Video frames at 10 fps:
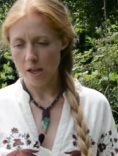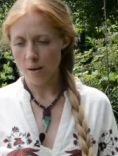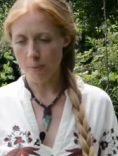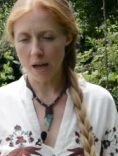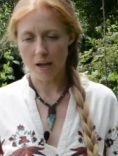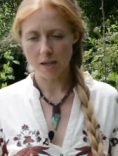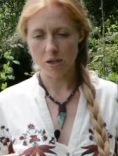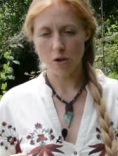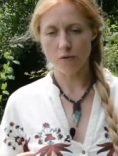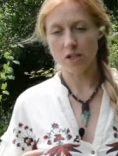the plant
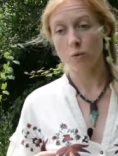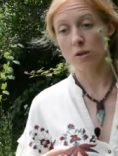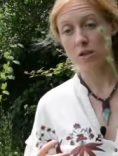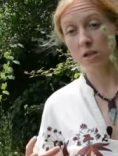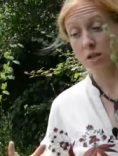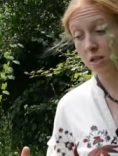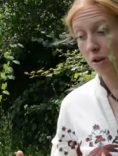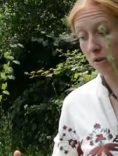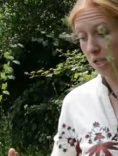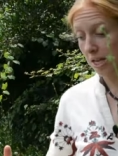obviously wants to
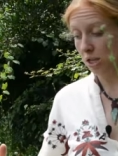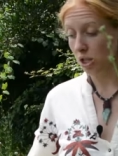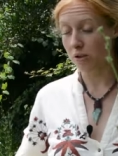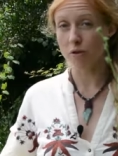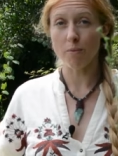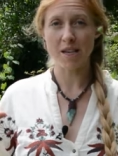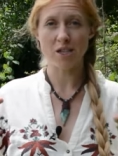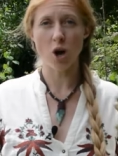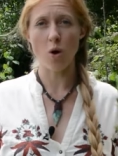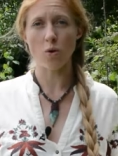conserve its energy from this
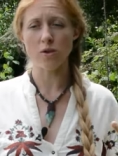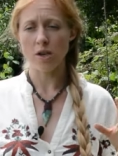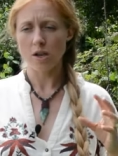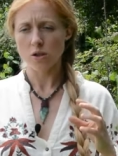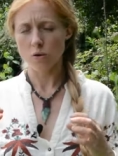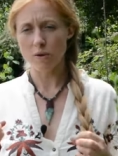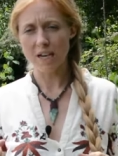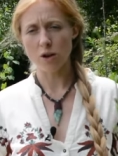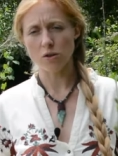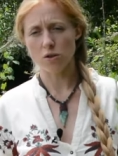cold, so it really
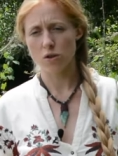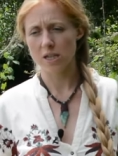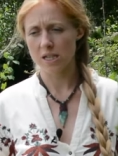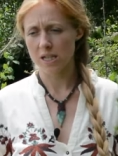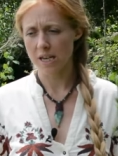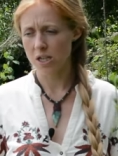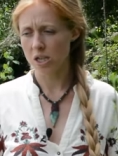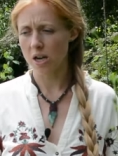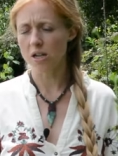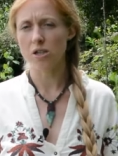concentrates its energy
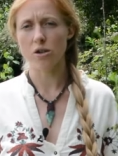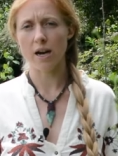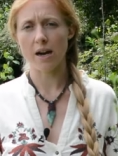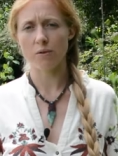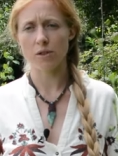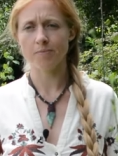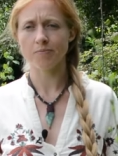underground.